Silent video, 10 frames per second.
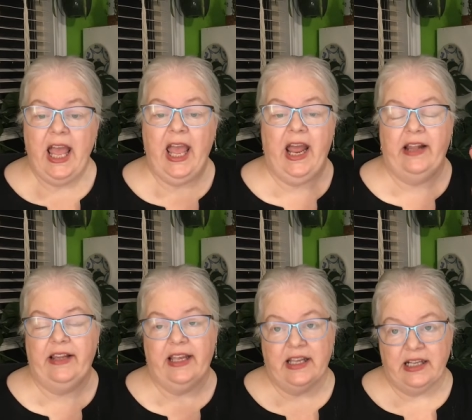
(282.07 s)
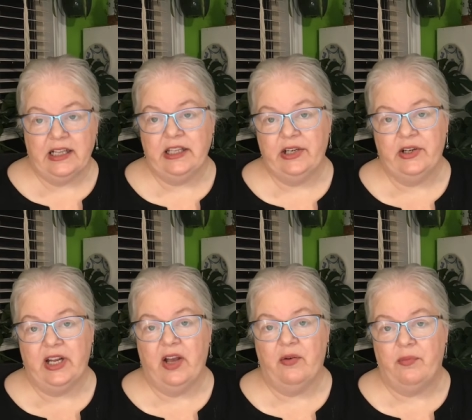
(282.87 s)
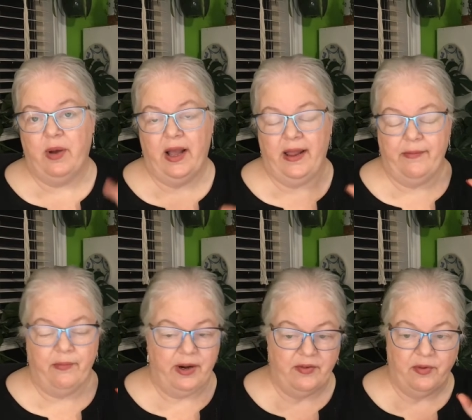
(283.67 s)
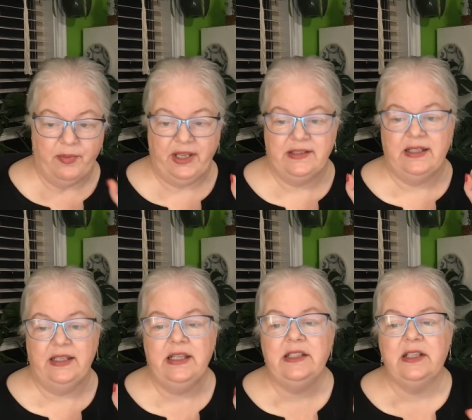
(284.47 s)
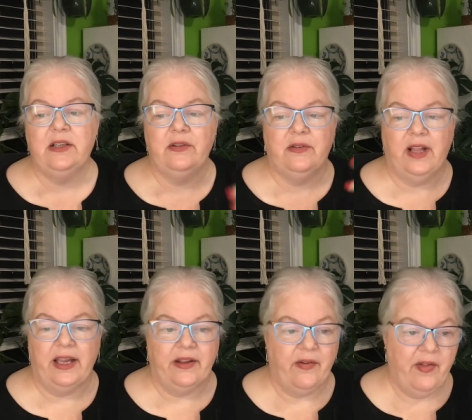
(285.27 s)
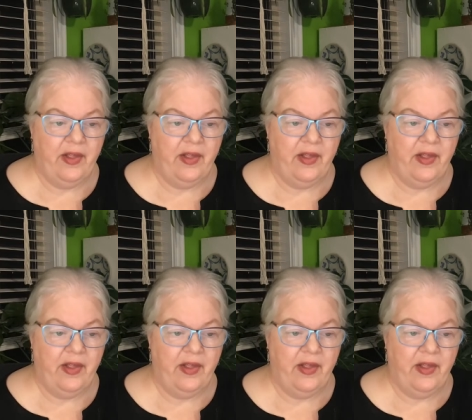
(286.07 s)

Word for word: and they can clear it out by whatever means they need to, like